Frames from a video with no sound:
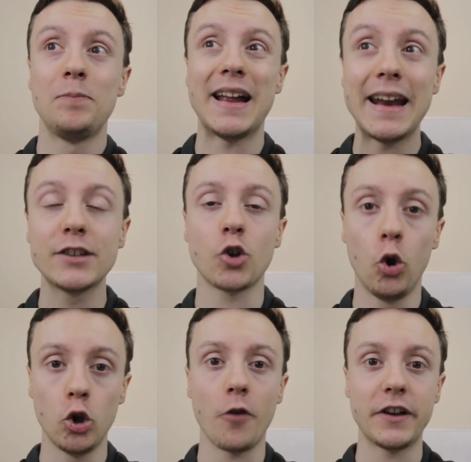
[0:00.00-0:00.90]
It is
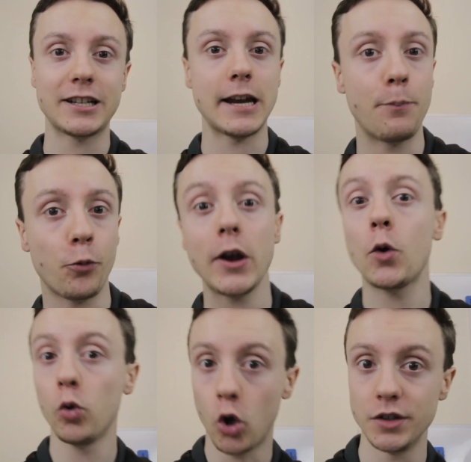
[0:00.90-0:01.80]
all obviously
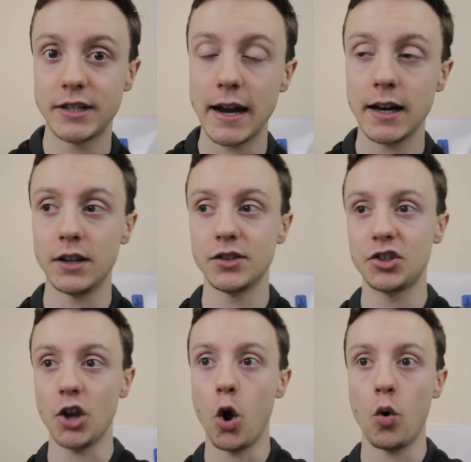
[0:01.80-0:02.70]
prequel content, and
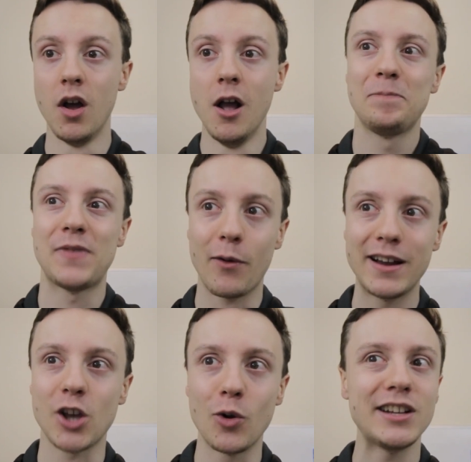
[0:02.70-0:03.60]
so there
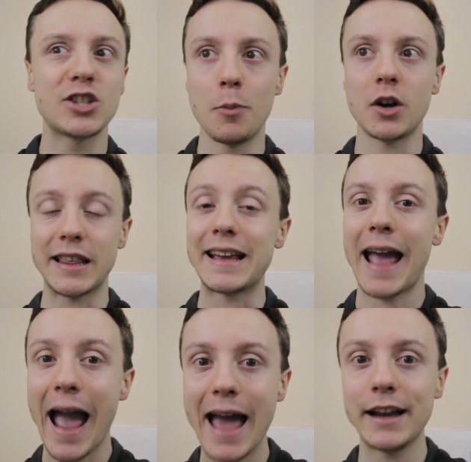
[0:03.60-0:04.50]
is only so much they
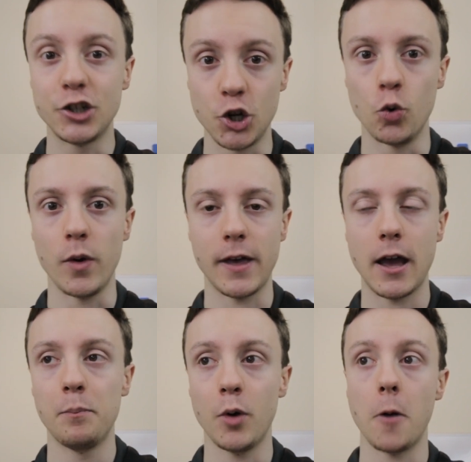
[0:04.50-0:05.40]
can do with
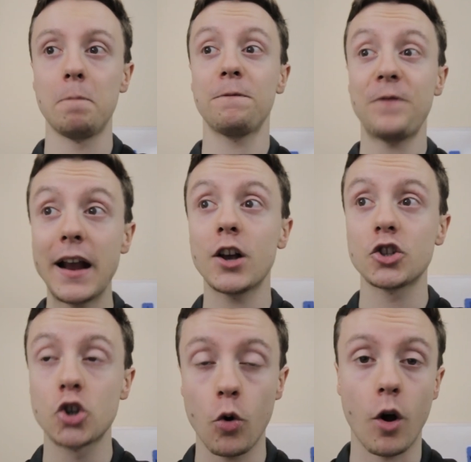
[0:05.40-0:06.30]
it, but
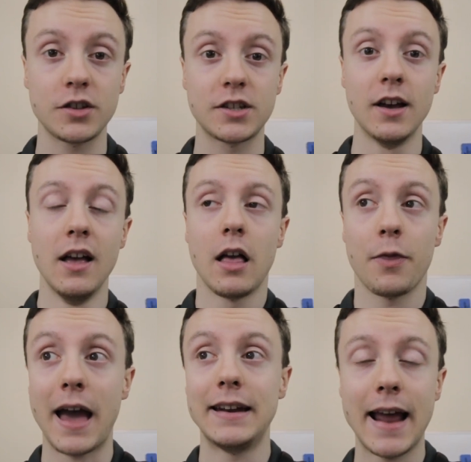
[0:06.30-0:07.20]
fingers crossed
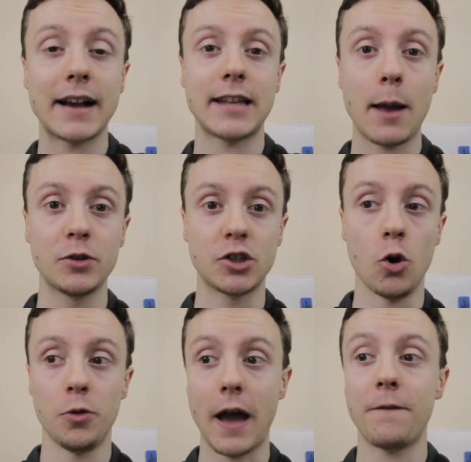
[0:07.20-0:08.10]
that next
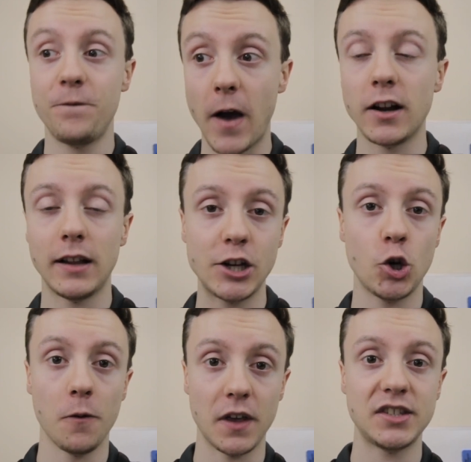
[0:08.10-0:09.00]
episode, that final
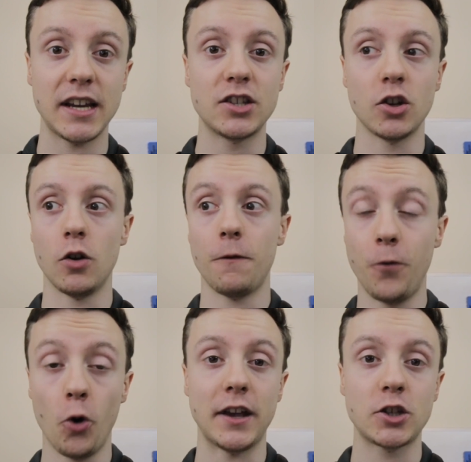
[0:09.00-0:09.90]
issue of this season
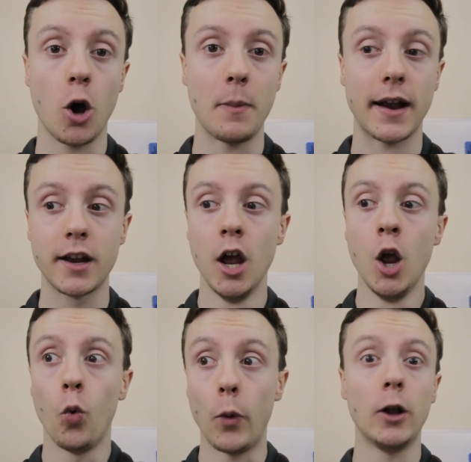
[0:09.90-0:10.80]
for this comic,
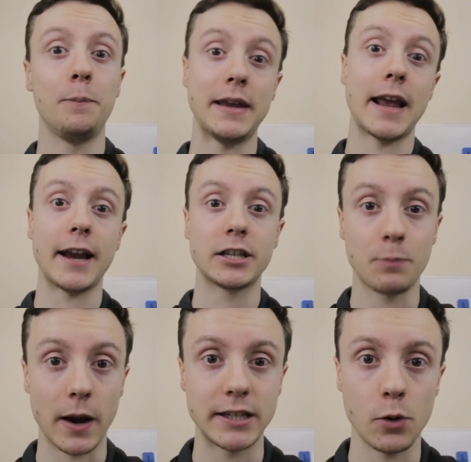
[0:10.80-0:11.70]
will be a
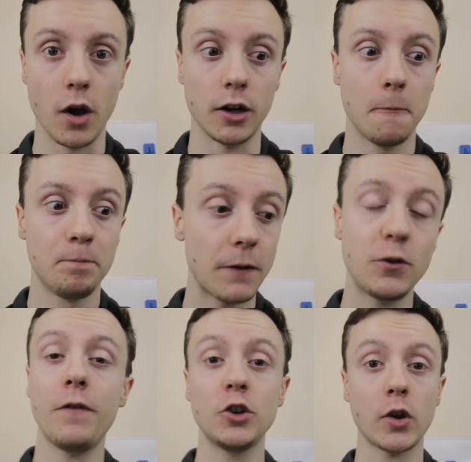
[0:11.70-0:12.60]
spicy one.
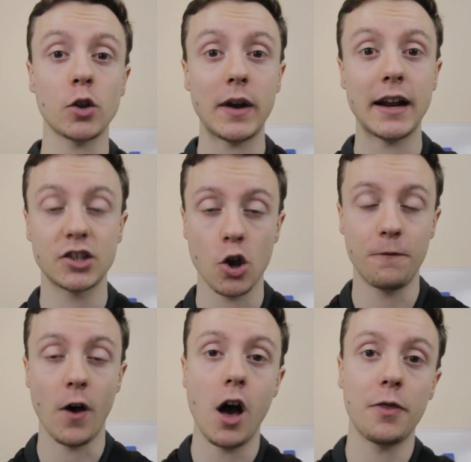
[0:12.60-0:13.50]
If you've enjoyed the reading so
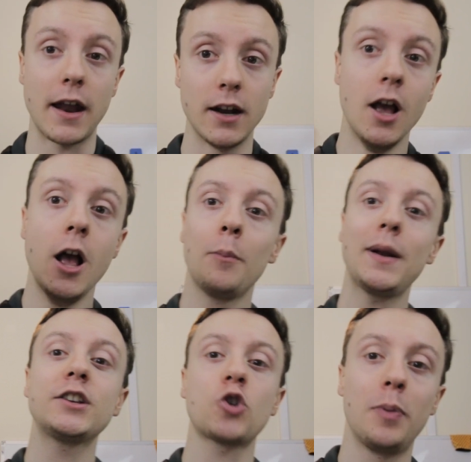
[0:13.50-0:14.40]
far, then
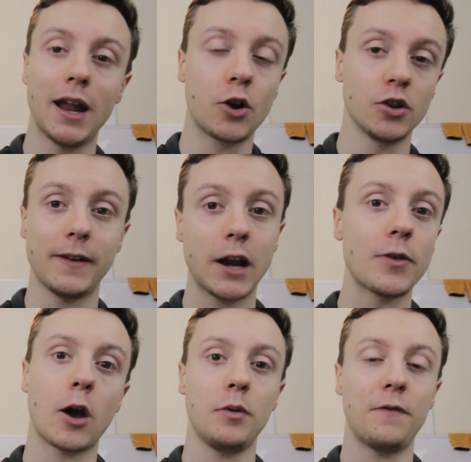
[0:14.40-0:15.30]
please drop a like on the
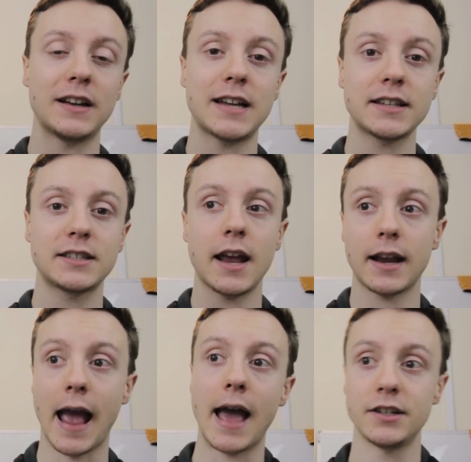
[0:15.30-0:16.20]
video, that would be
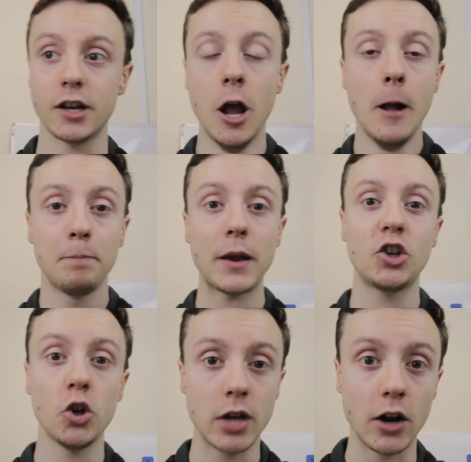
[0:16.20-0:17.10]
fantastic, and make
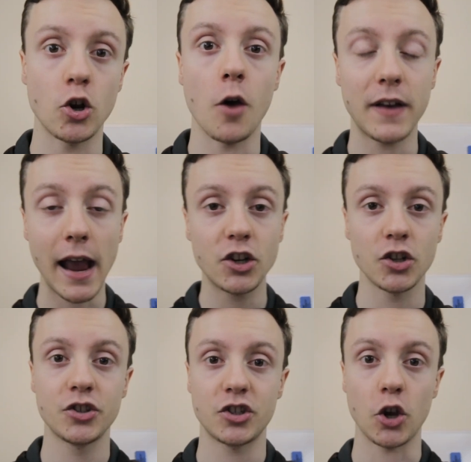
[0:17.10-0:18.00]
sure you turn on
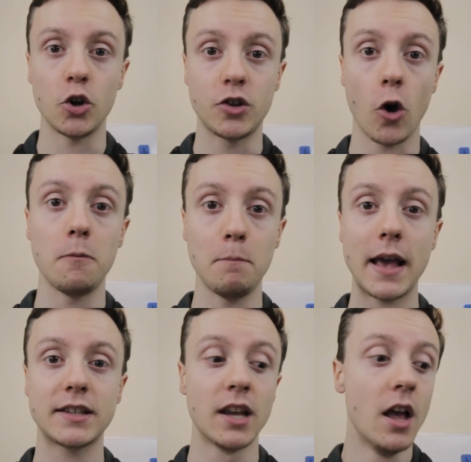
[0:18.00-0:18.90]
notifications so you don't
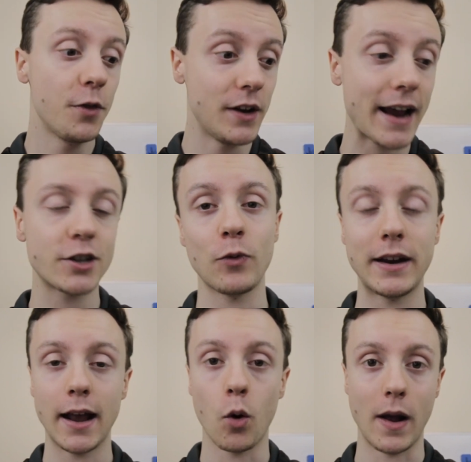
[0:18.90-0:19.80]
miss the next
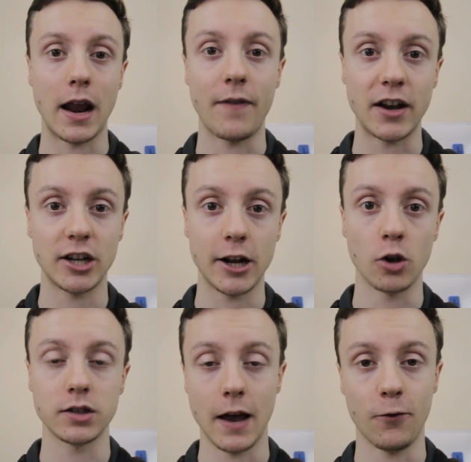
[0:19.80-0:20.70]
reading when it eventually
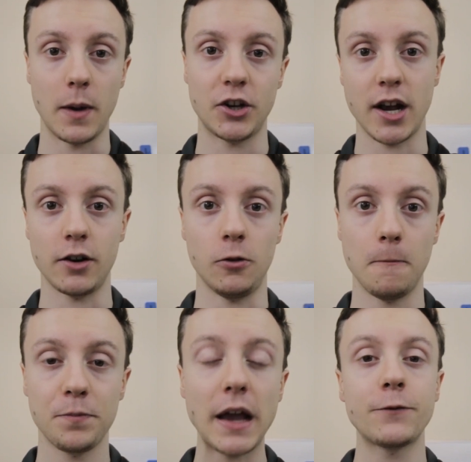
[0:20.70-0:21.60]
goes live on my channel.
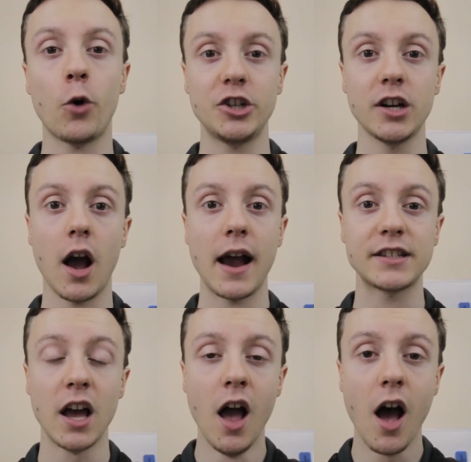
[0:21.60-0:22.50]
Thanks for watching,
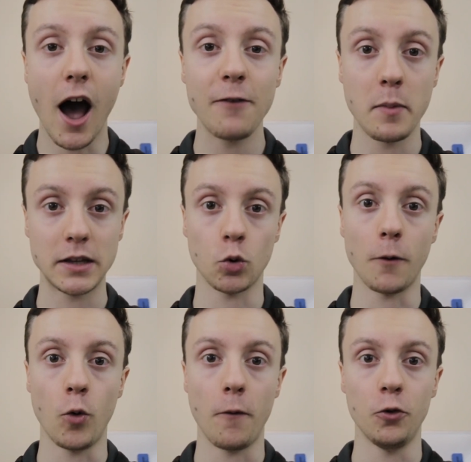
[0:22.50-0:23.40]
guys. I've been Mr.
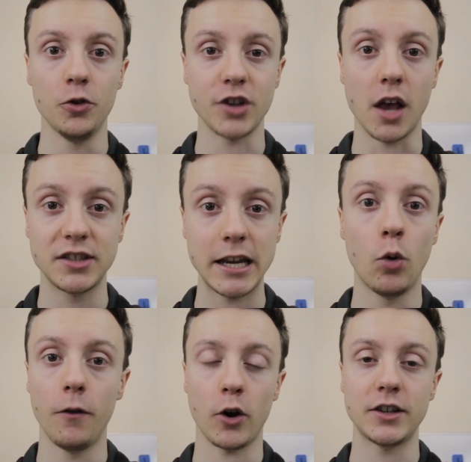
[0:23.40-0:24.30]
waffles. I'll see
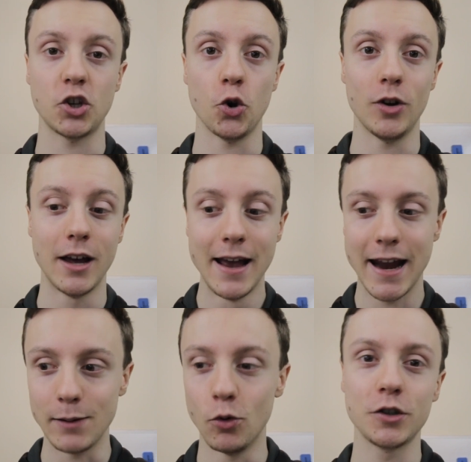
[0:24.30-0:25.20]
you all very soon
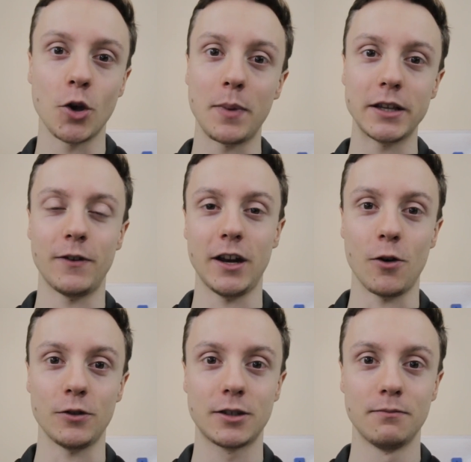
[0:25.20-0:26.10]
in more Zombies
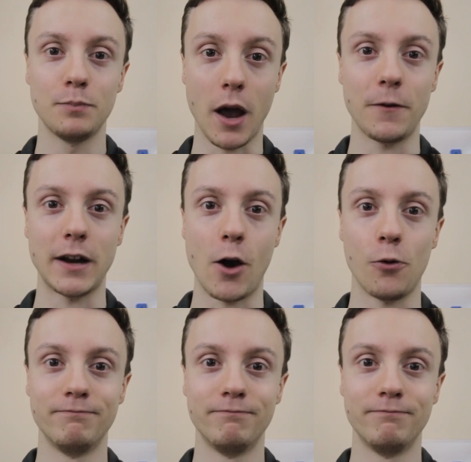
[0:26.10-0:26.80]
videos. Bye for now.